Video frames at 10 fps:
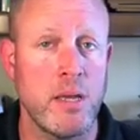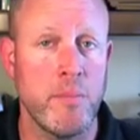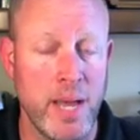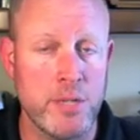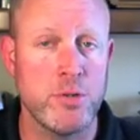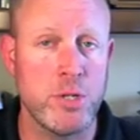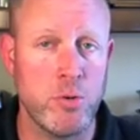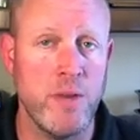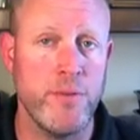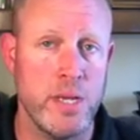a master's
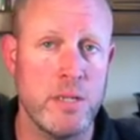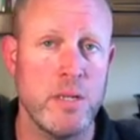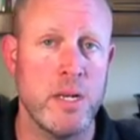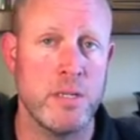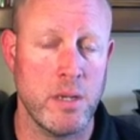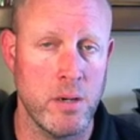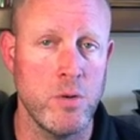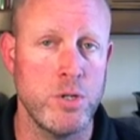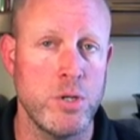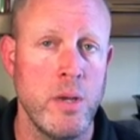degree for this and is a
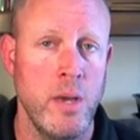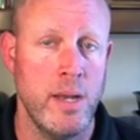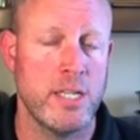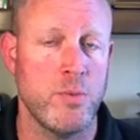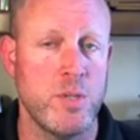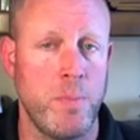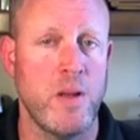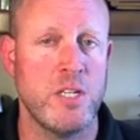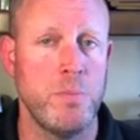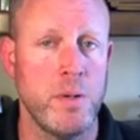coach and has the
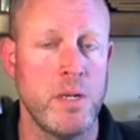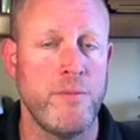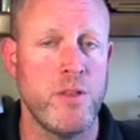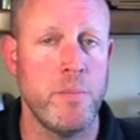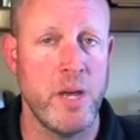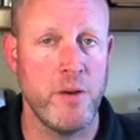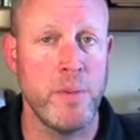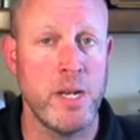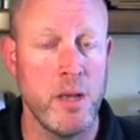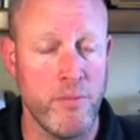responsibility for the
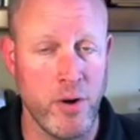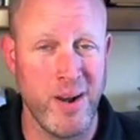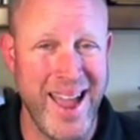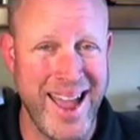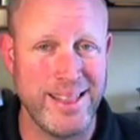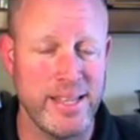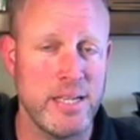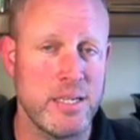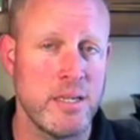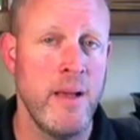betterment of our
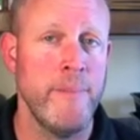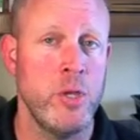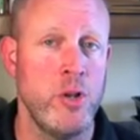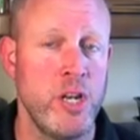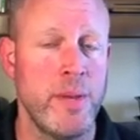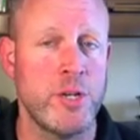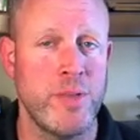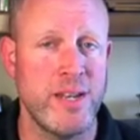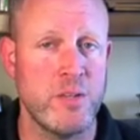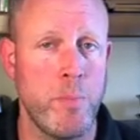athletes, you need to make
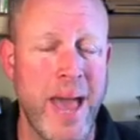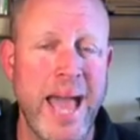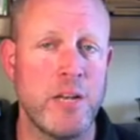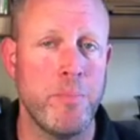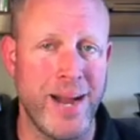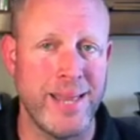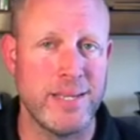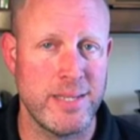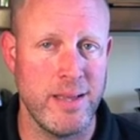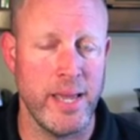sure that is backed by
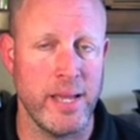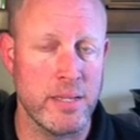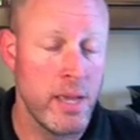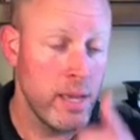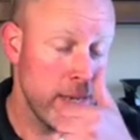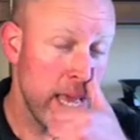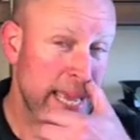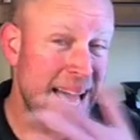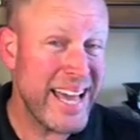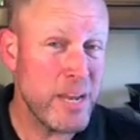the science.
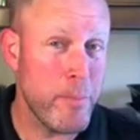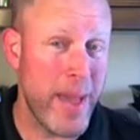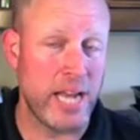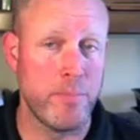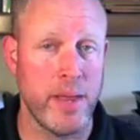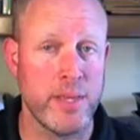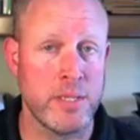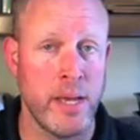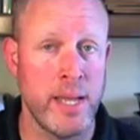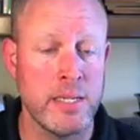Not kind of backed by the
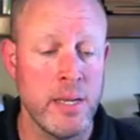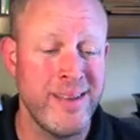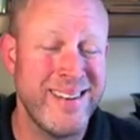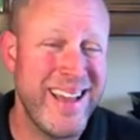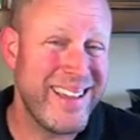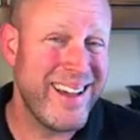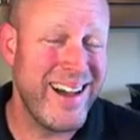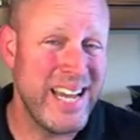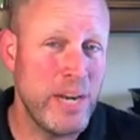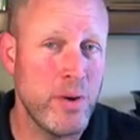science, not
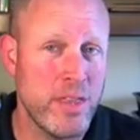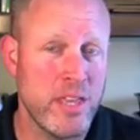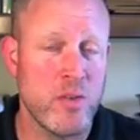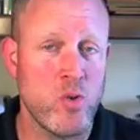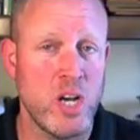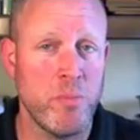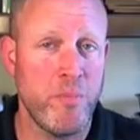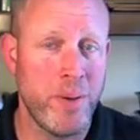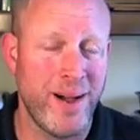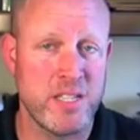kind of within the realm
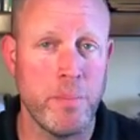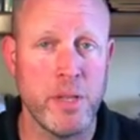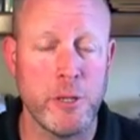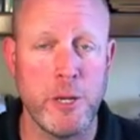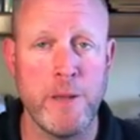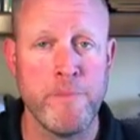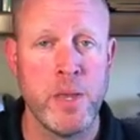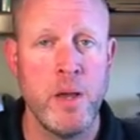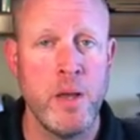of possibility.